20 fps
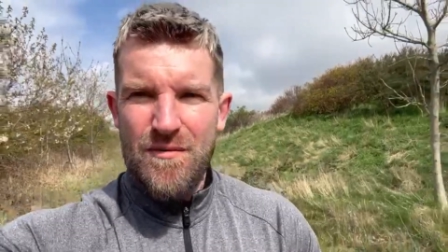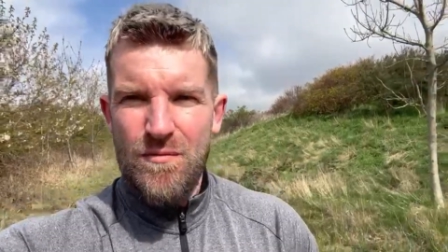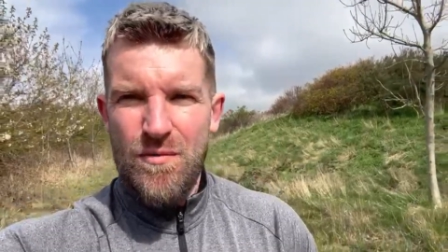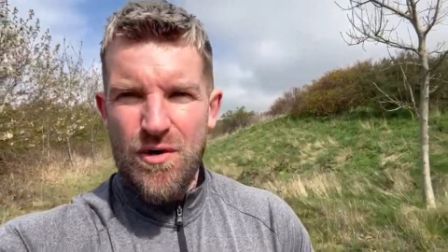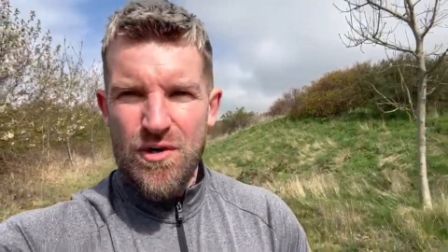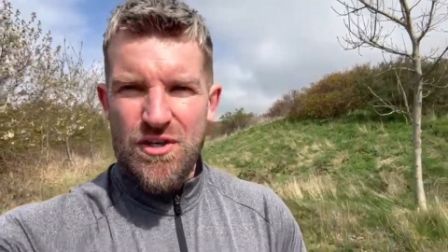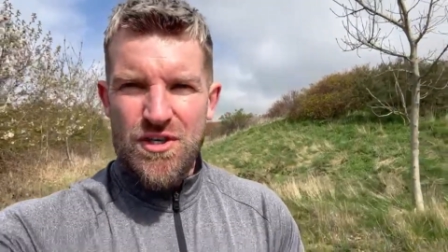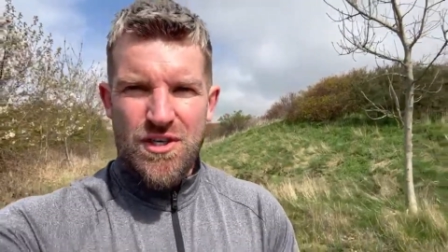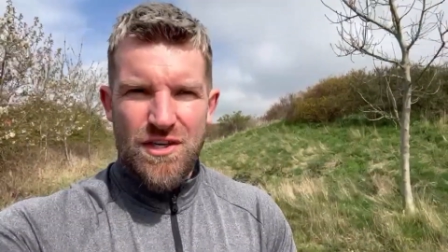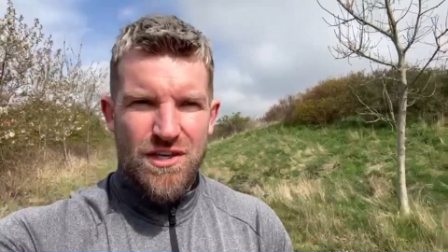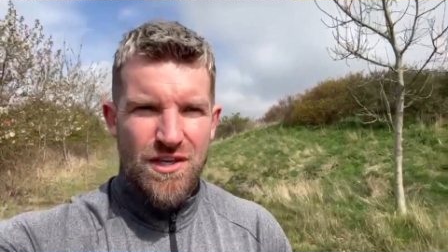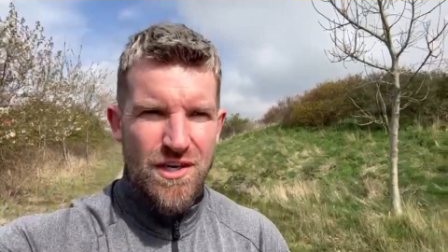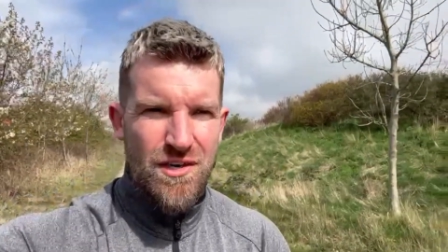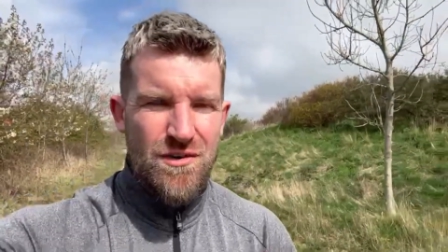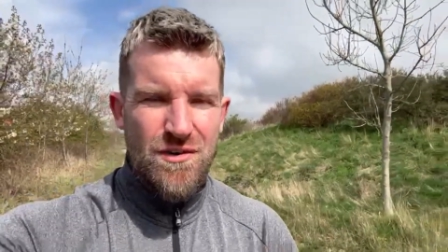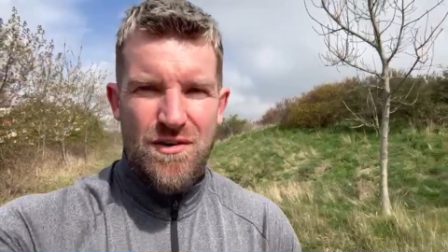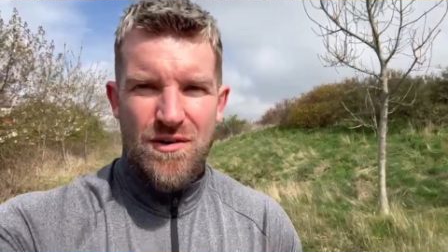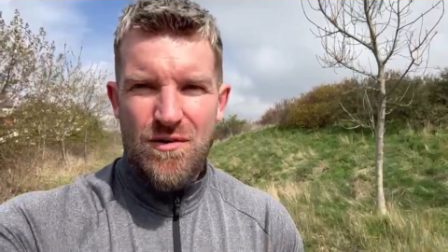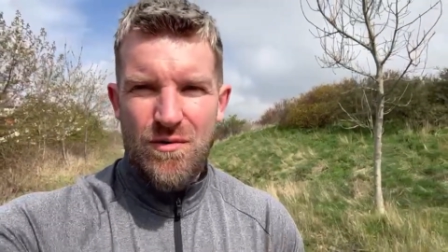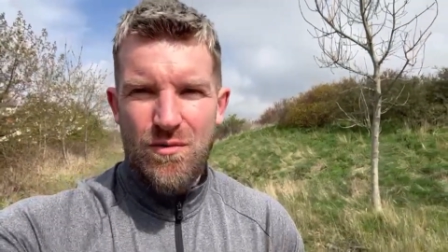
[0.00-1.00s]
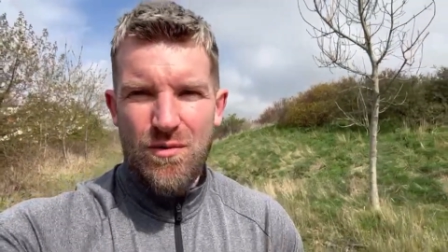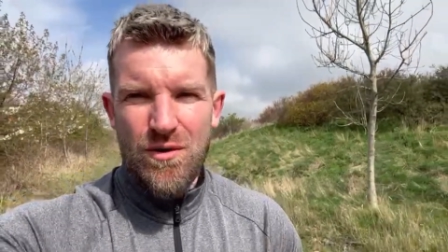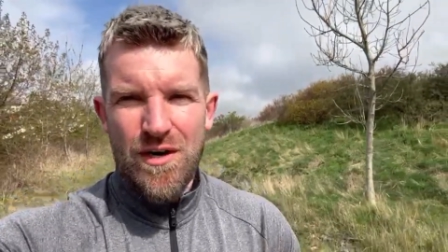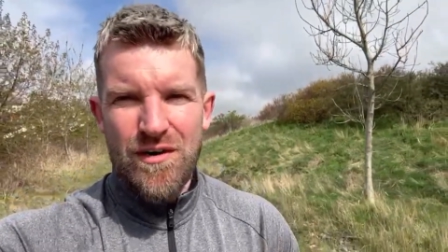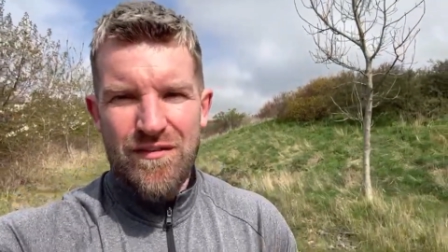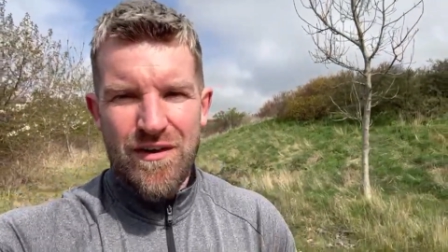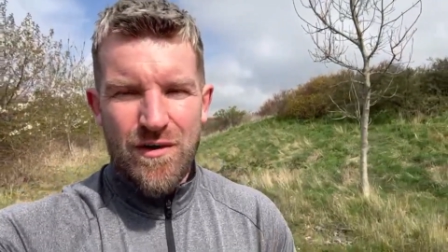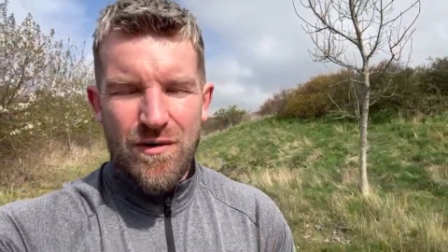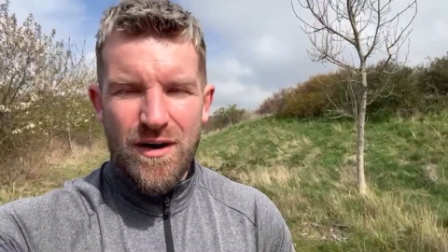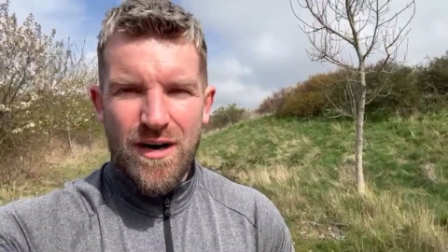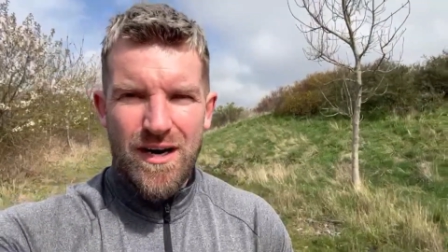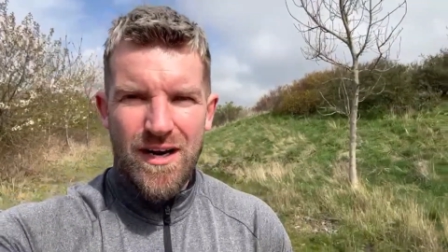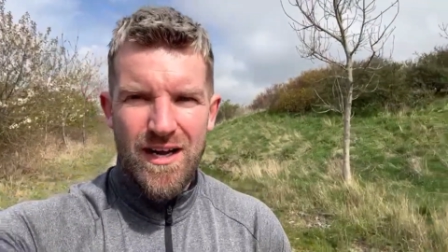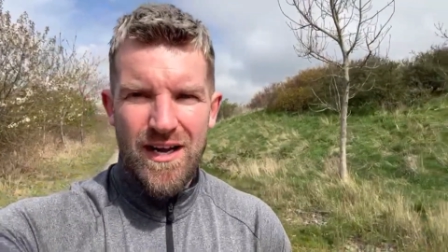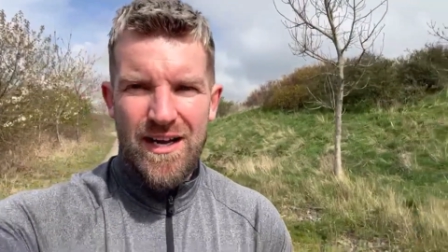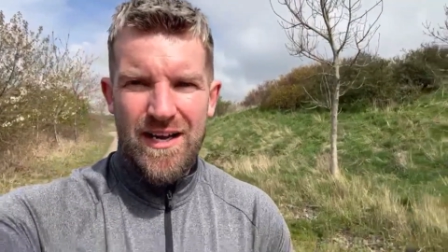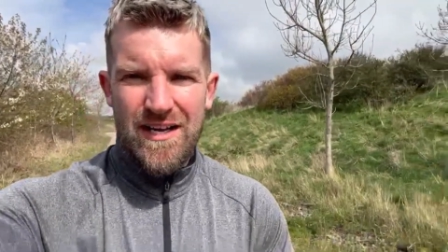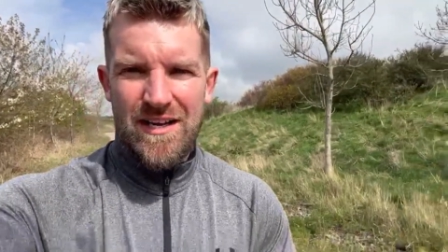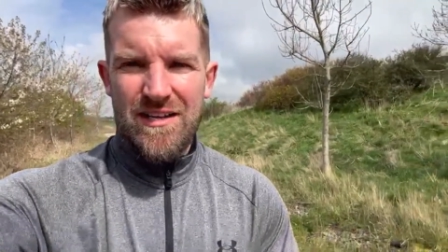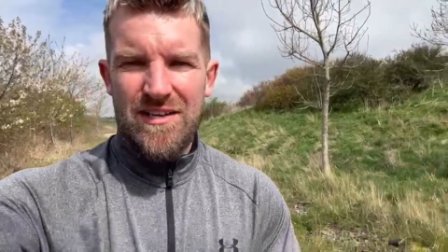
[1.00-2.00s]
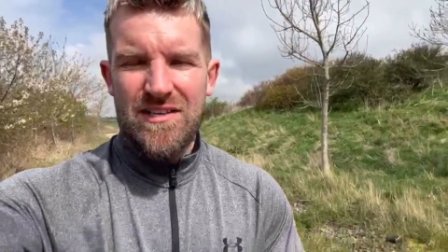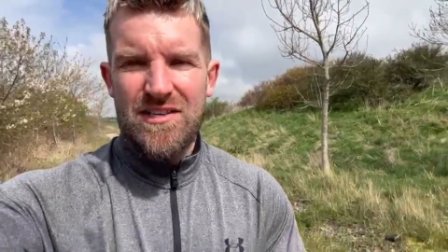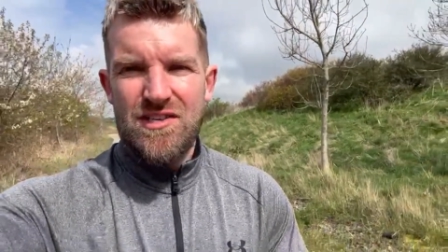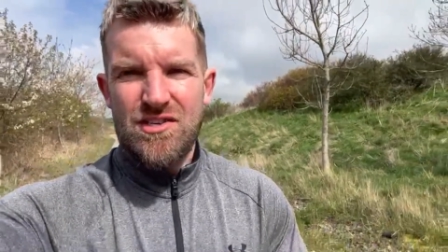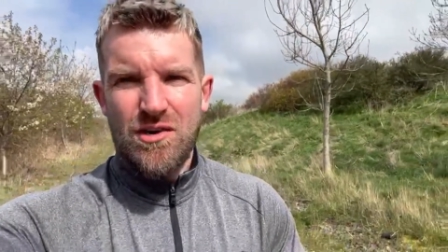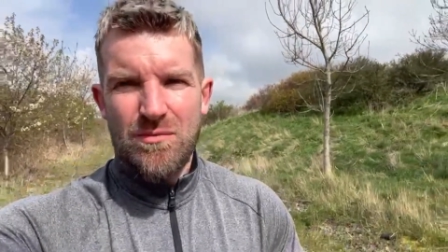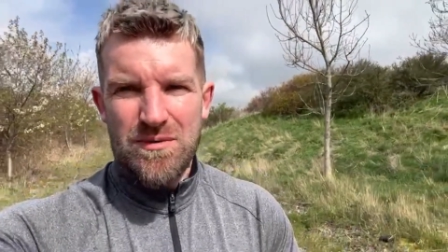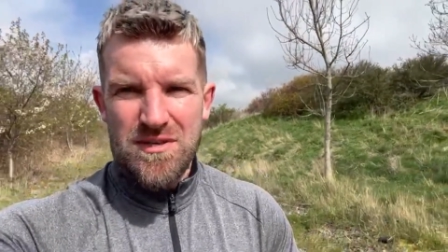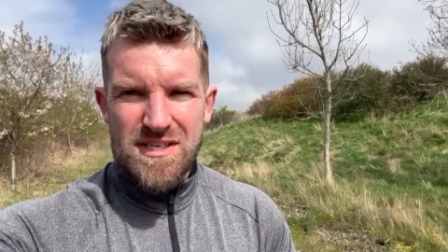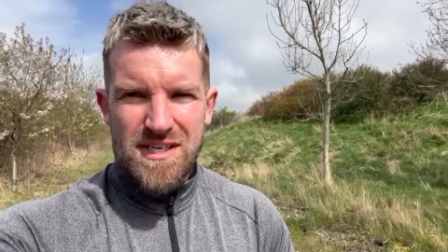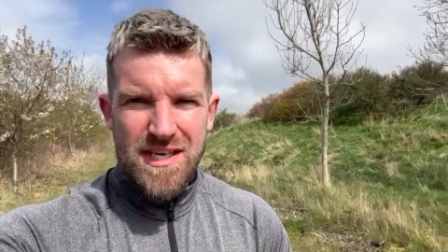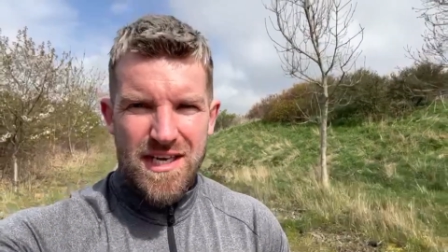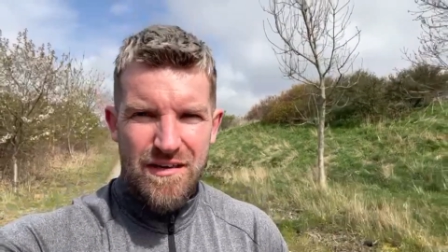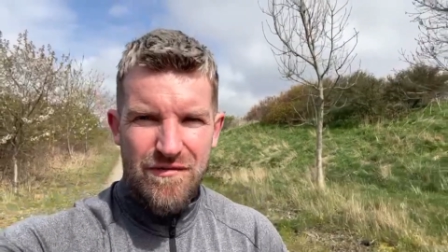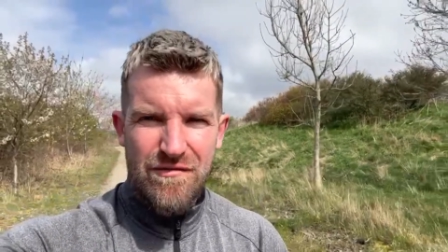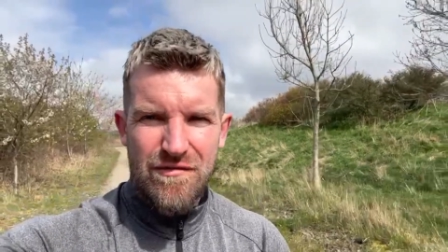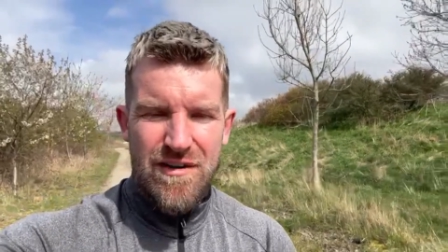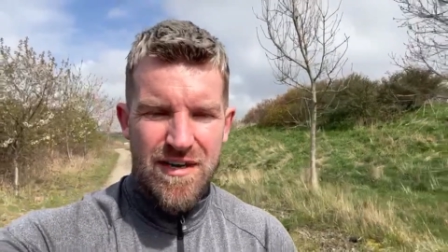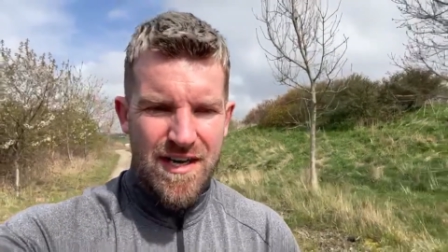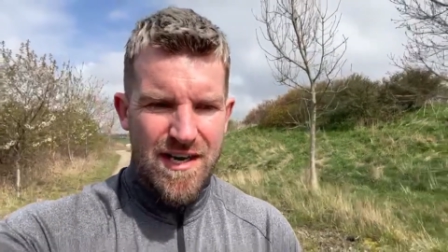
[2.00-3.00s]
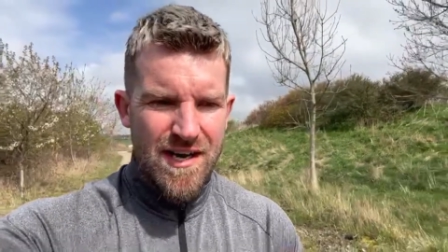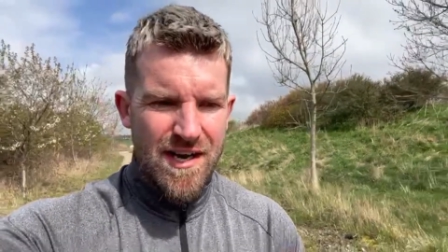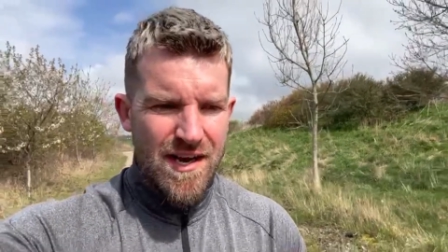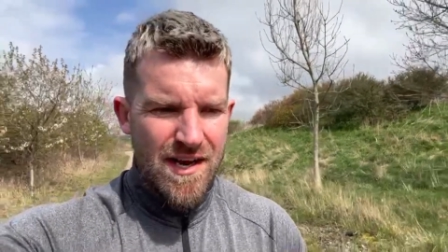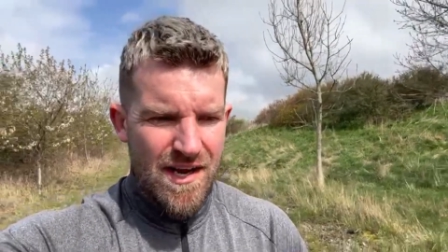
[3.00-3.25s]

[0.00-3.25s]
watching one of our clients, Thomas Lavery,